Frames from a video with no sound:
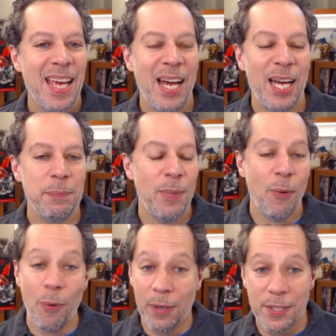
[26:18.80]

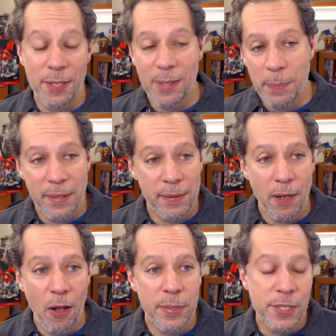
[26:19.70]
Orcs don't appear at
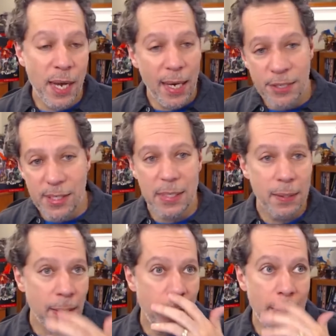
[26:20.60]
all, which
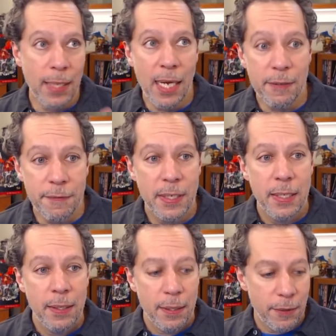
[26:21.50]
actually, a lot of
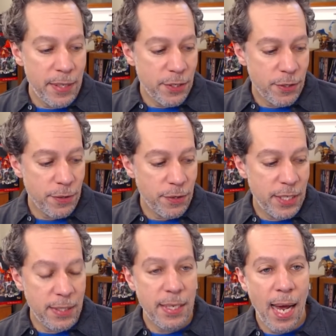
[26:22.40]
creatures
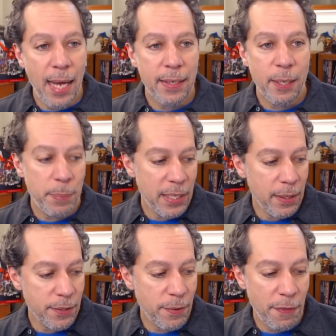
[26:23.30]
did not
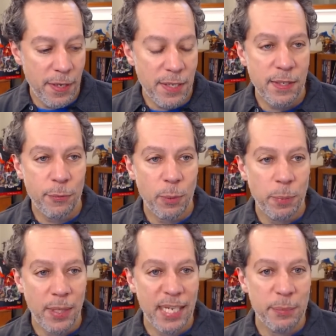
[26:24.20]
appear. So things that were
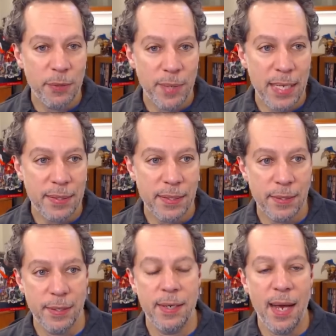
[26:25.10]
playable
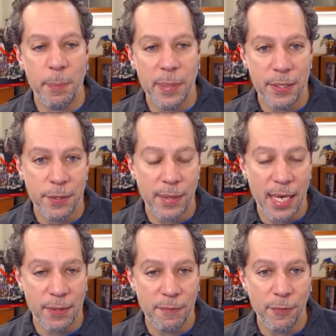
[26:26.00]
races did not appear in
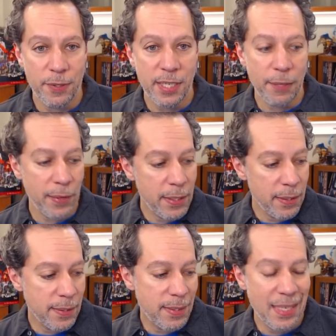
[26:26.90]
2014, where you
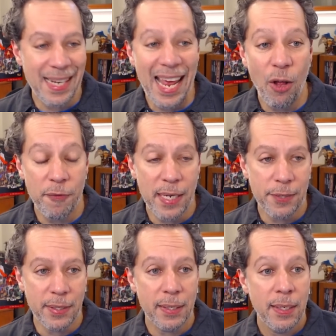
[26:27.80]
didn't see an elf
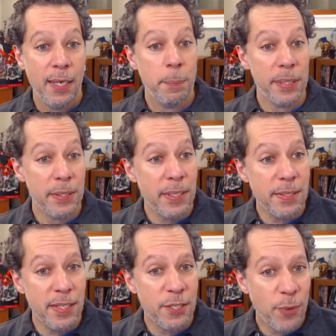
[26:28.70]
entry, but you did
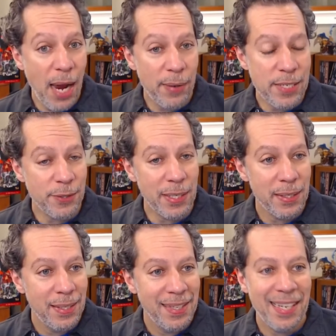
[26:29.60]
see a drow entry,
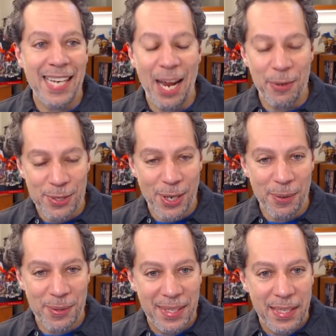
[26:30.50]
and now you
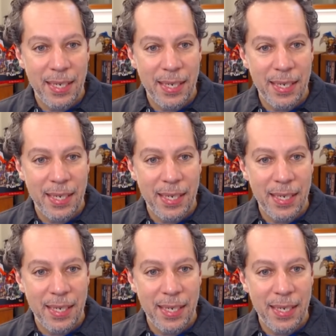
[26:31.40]
don't.